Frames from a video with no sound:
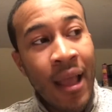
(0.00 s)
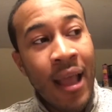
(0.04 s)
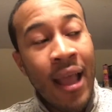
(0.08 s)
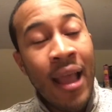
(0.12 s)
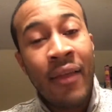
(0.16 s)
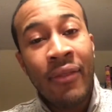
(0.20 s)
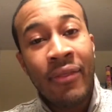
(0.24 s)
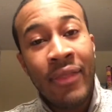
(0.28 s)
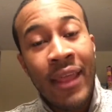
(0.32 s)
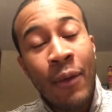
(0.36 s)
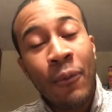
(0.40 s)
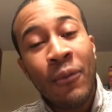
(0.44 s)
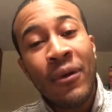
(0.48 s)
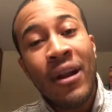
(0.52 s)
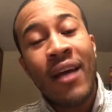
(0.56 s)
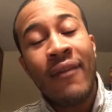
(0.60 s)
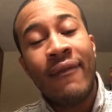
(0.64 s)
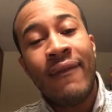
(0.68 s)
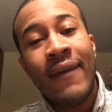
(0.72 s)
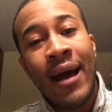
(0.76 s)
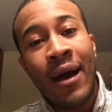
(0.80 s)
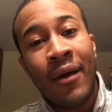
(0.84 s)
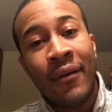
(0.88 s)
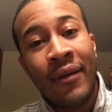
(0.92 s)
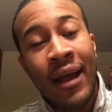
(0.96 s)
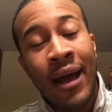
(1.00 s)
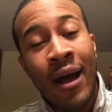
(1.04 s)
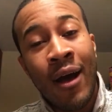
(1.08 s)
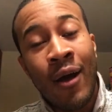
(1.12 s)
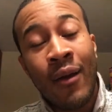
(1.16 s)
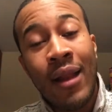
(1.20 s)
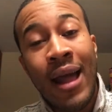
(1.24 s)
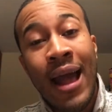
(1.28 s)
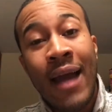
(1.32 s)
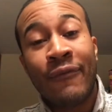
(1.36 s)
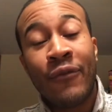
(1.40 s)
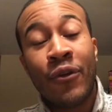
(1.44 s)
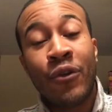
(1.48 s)
And then when I found out,
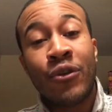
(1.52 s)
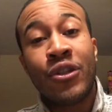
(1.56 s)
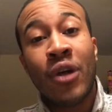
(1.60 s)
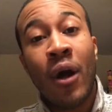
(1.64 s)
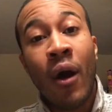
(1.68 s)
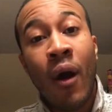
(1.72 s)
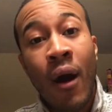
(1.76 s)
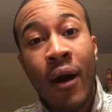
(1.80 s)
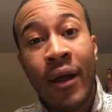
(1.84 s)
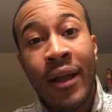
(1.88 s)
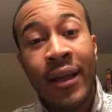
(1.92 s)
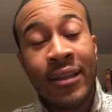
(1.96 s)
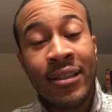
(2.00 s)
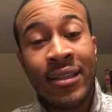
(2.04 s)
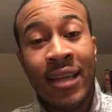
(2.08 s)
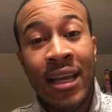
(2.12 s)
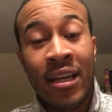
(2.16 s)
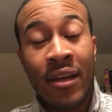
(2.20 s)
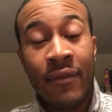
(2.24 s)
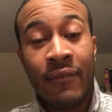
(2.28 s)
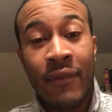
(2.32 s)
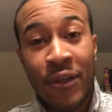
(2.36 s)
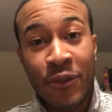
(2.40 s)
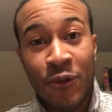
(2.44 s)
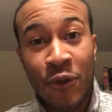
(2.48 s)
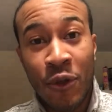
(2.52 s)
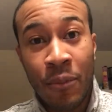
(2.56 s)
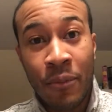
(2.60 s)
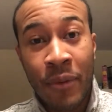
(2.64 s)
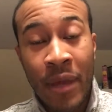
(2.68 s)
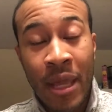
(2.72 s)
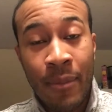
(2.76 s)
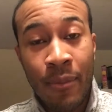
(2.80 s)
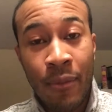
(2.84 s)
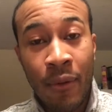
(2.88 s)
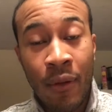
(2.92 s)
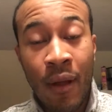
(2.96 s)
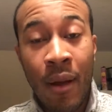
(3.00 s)
after talking to individual
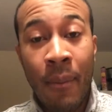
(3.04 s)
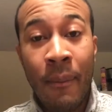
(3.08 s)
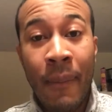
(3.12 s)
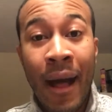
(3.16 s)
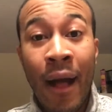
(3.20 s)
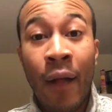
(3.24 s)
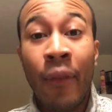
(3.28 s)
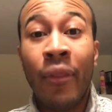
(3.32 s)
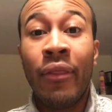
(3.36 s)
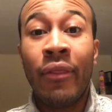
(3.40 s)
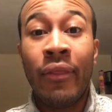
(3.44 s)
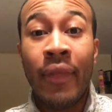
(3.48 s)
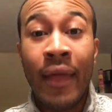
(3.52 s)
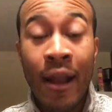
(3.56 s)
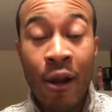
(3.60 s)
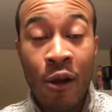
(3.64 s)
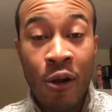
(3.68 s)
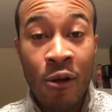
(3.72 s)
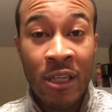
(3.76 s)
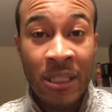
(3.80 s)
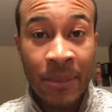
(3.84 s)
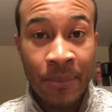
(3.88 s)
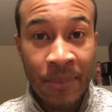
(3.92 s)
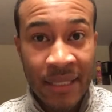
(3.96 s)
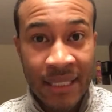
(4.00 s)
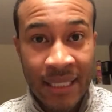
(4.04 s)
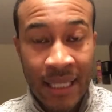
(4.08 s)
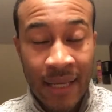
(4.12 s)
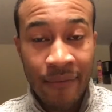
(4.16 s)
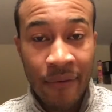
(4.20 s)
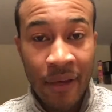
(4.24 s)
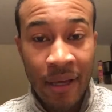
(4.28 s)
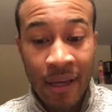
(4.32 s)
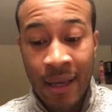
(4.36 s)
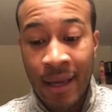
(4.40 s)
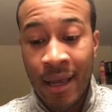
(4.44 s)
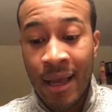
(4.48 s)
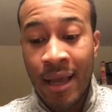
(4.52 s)
people about their
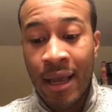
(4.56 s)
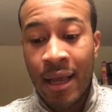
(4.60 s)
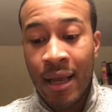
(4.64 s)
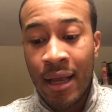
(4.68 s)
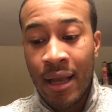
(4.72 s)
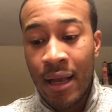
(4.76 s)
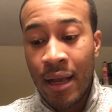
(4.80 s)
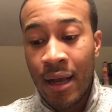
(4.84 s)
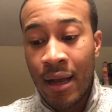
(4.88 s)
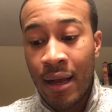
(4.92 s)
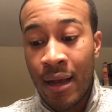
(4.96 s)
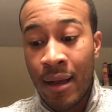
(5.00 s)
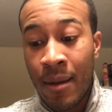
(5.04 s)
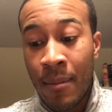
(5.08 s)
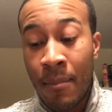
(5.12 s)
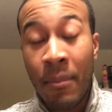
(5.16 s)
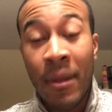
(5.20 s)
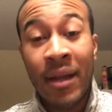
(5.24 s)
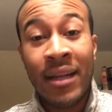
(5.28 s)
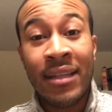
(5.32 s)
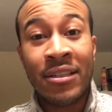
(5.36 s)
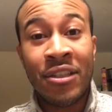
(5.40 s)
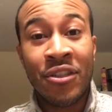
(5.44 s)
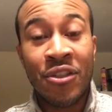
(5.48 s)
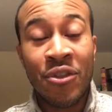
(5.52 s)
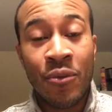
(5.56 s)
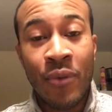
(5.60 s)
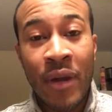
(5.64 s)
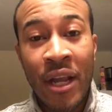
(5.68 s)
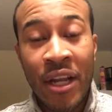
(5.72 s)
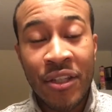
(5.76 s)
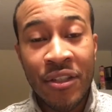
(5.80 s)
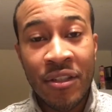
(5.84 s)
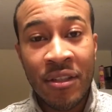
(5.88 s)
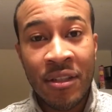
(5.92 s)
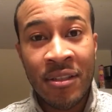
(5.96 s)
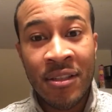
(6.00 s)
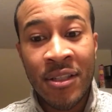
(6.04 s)
specific money
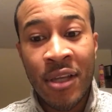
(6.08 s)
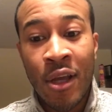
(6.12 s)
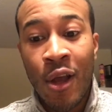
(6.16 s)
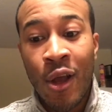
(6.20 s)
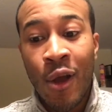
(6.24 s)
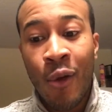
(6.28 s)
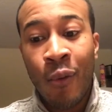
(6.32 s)
situations,